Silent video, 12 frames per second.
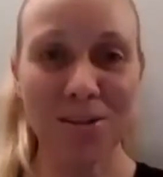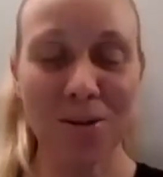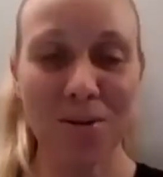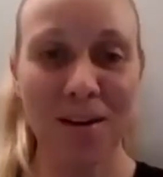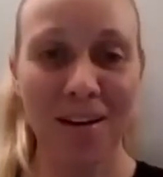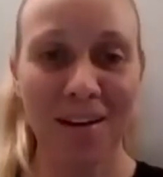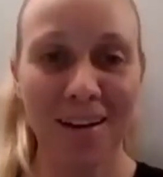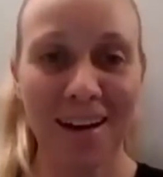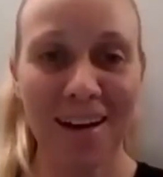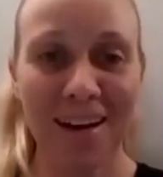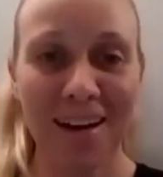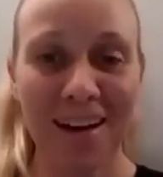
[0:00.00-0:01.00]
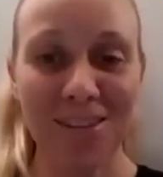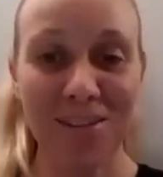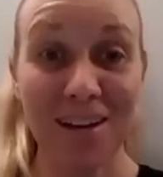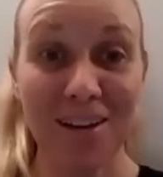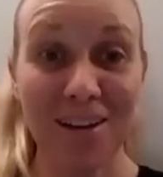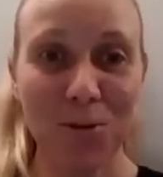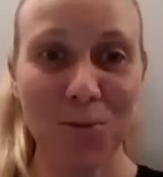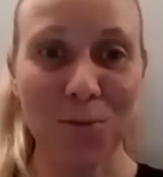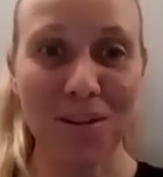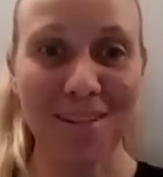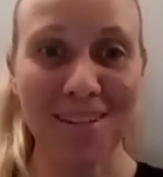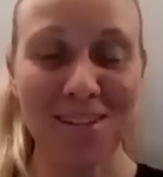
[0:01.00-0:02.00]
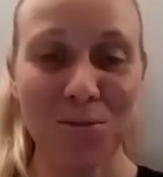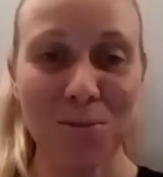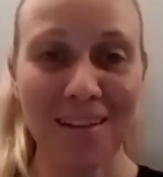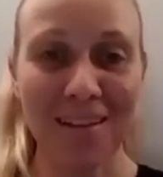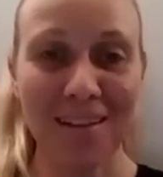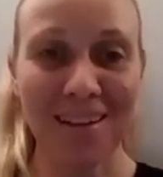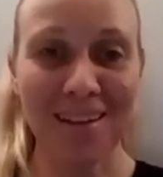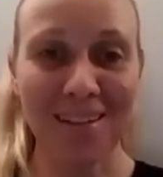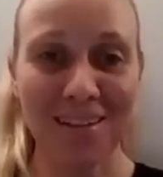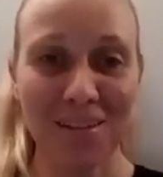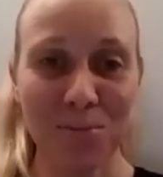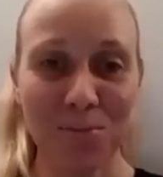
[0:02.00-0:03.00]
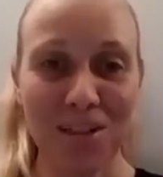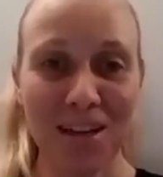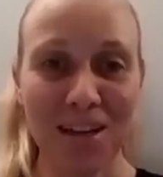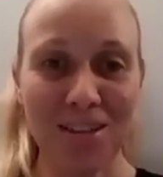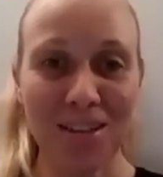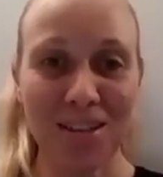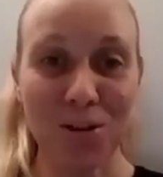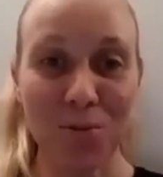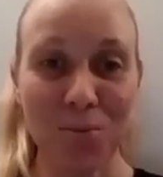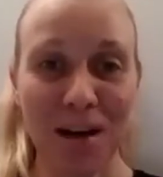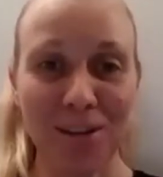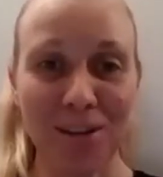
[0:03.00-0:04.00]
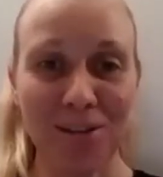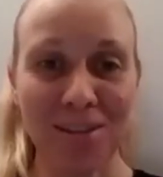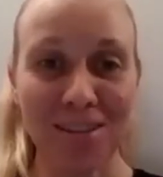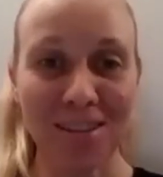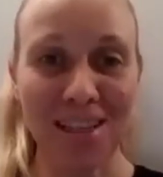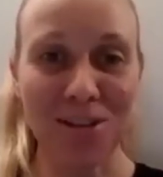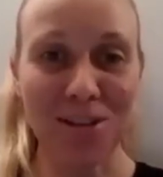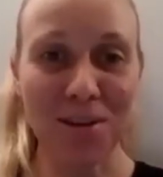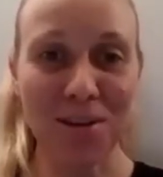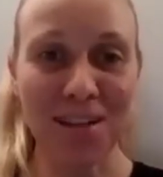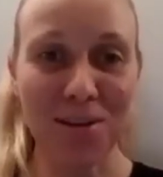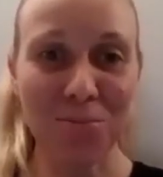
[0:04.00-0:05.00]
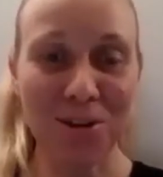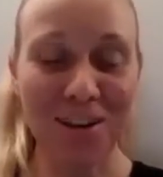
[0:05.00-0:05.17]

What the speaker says: So I guess, yeah, you want it to be that potentially your paddler doesn't need you anymore.